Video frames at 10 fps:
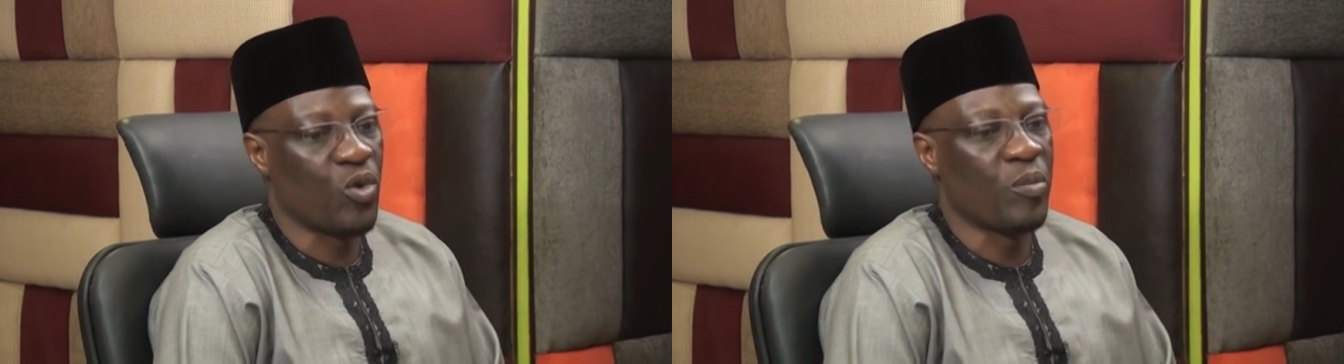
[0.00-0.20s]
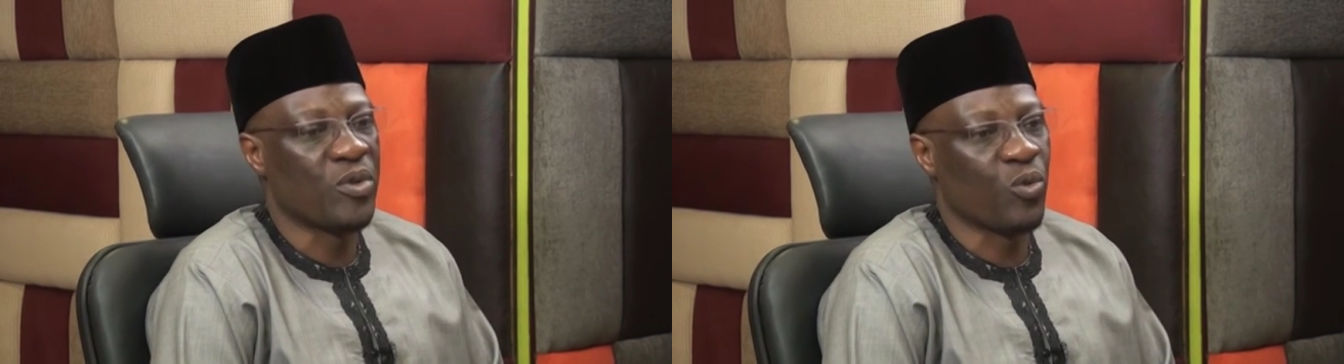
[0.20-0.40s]

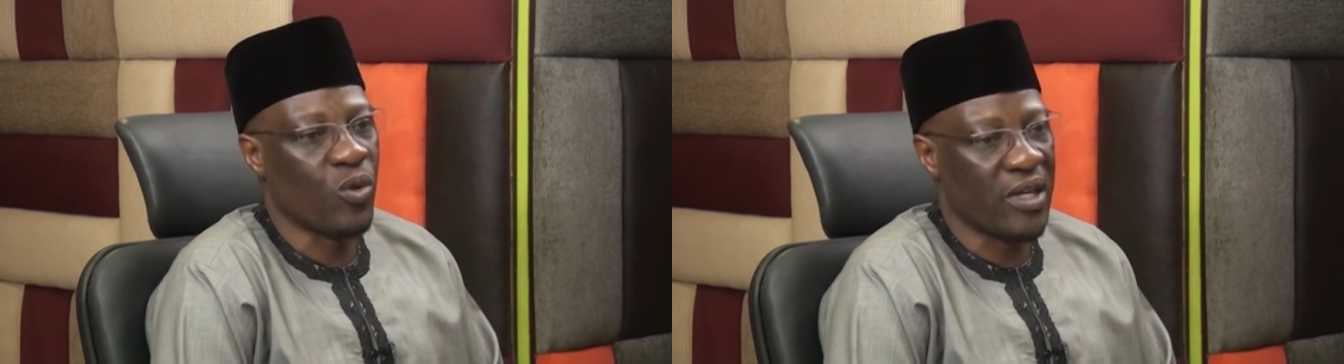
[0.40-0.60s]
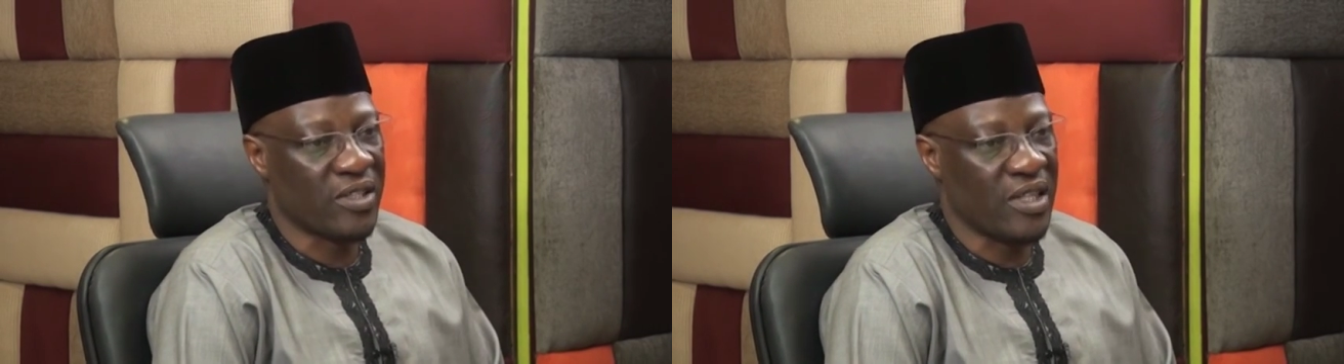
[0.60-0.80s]
coming to
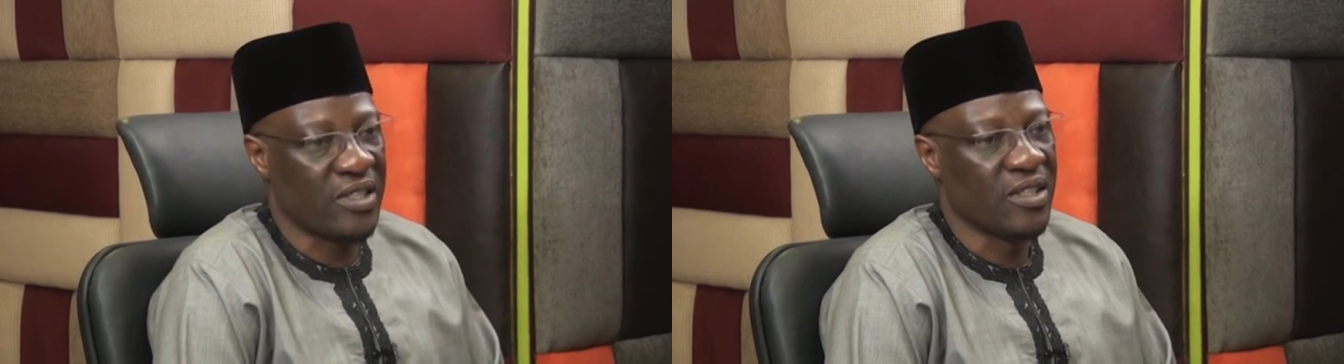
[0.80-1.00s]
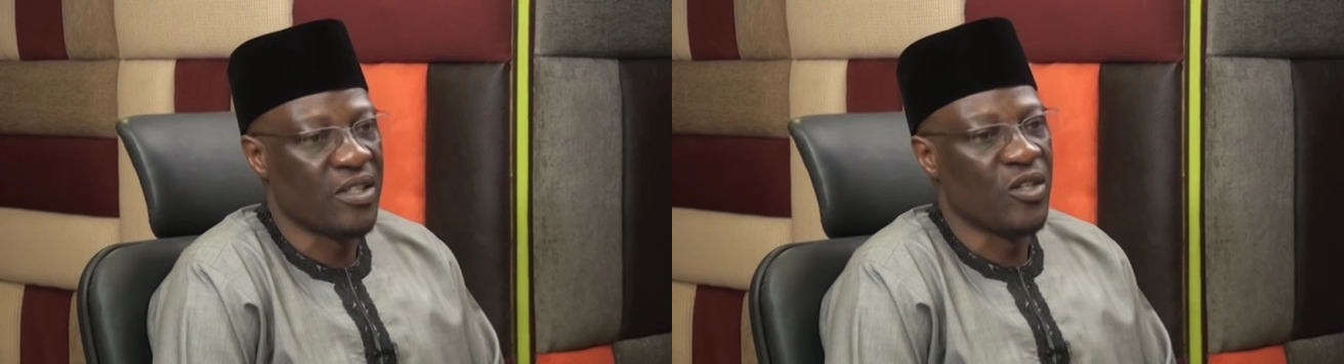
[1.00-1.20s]
Kwara
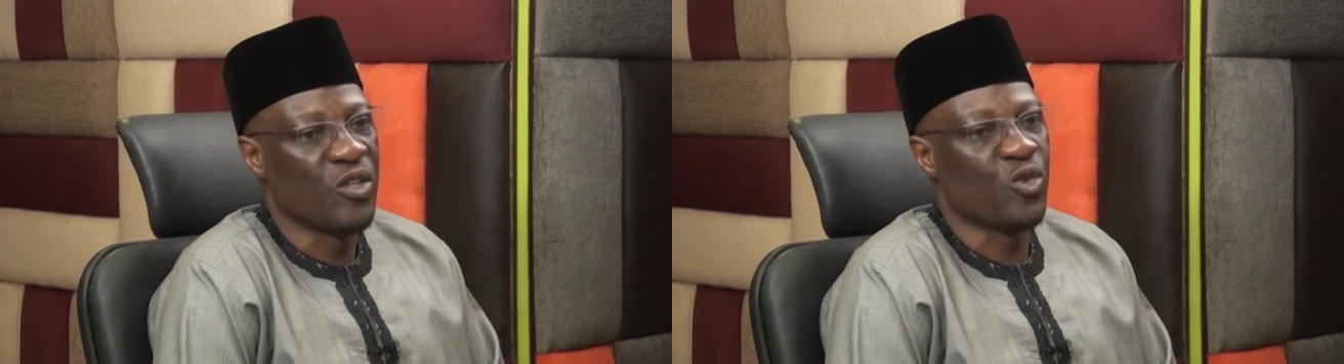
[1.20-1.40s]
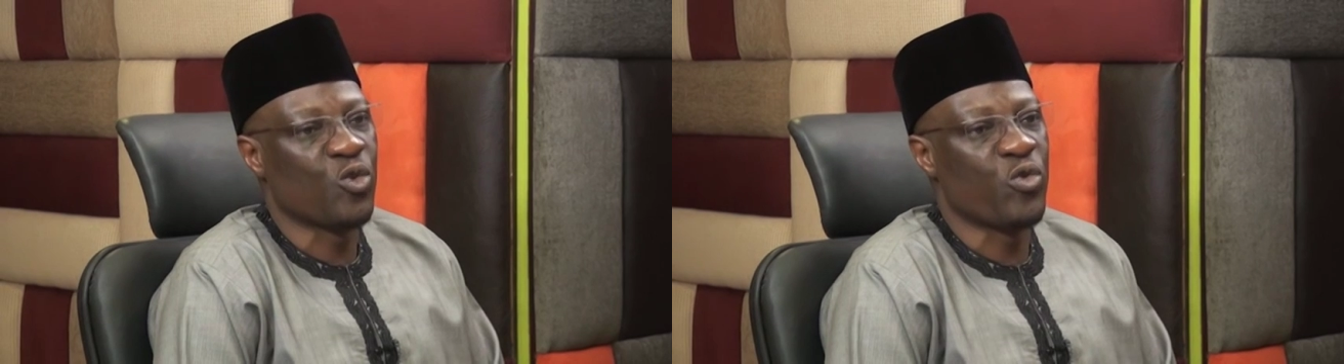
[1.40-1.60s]
State
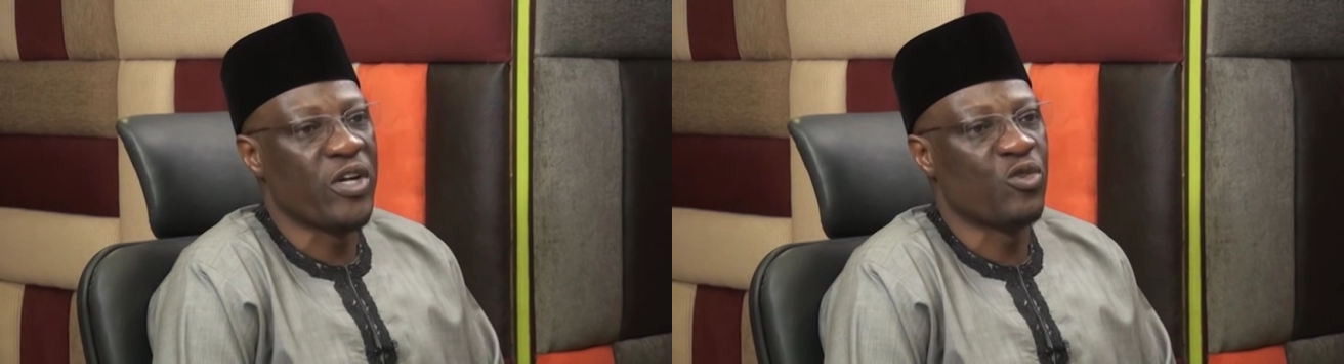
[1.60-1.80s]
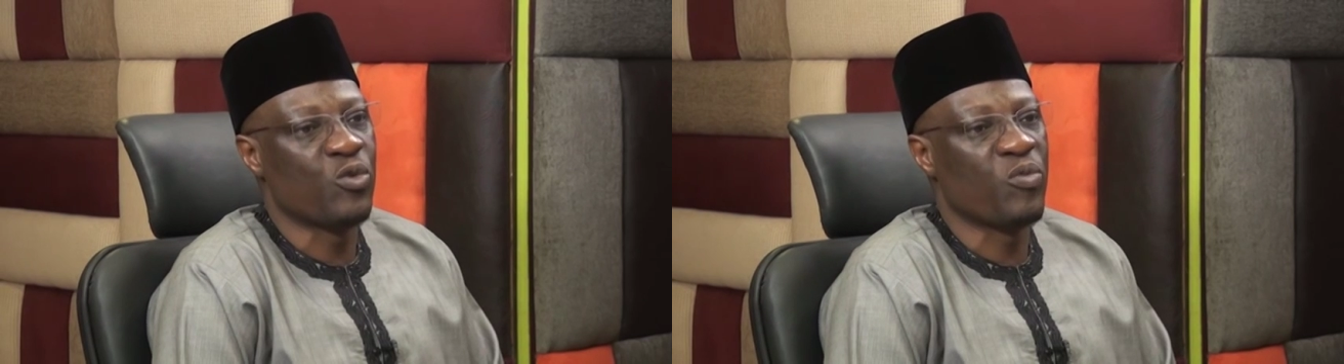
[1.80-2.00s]
to create